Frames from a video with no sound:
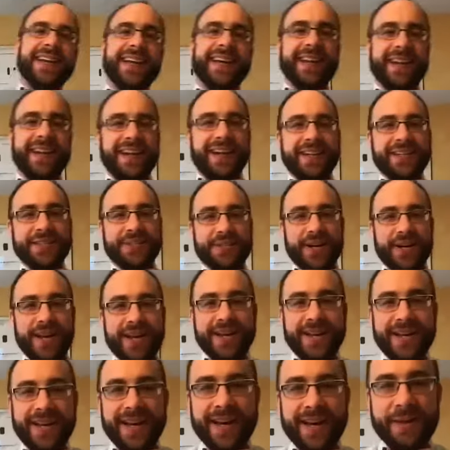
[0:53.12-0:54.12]

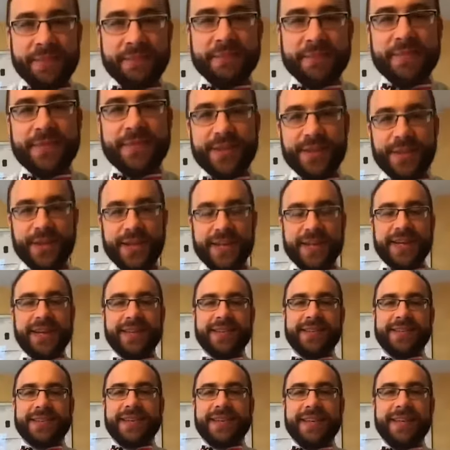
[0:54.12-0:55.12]
Andrea, so
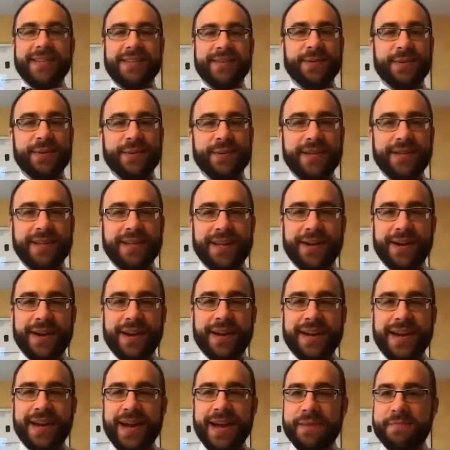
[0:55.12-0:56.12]
he's a really
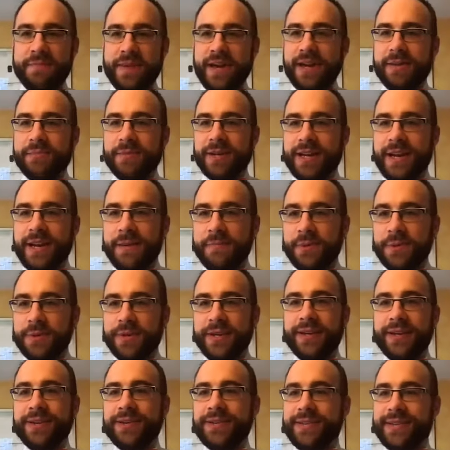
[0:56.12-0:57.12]
great guy. I met him a couple
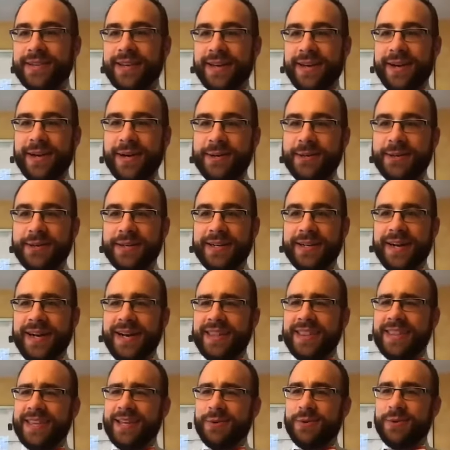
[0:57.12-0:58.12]
years ago.
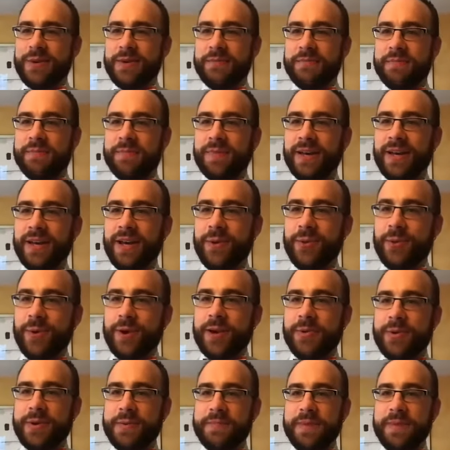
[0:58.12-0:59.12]
I think
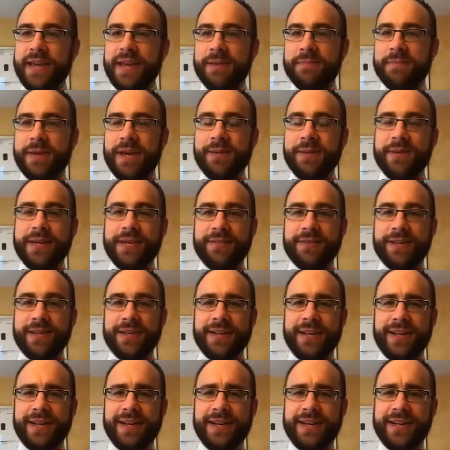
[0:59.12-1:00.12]
where did we meet? Maybe
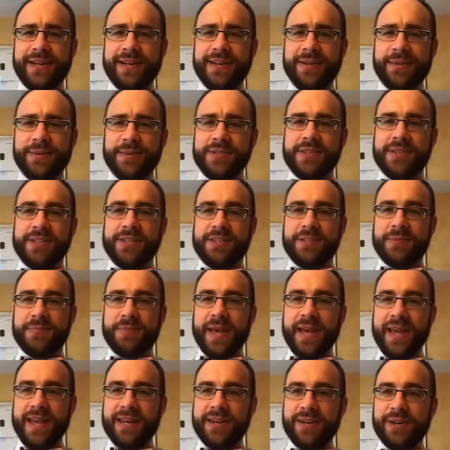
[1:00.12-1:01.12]
even, was it
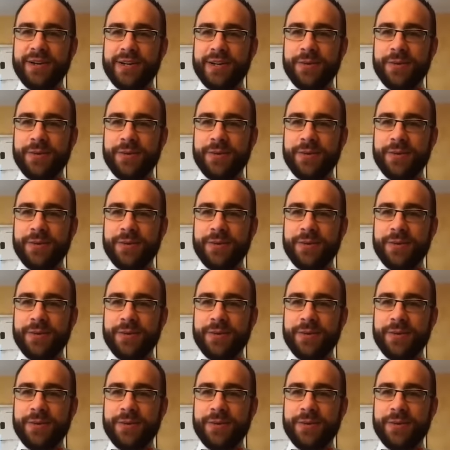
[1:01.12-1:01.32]
Spain or did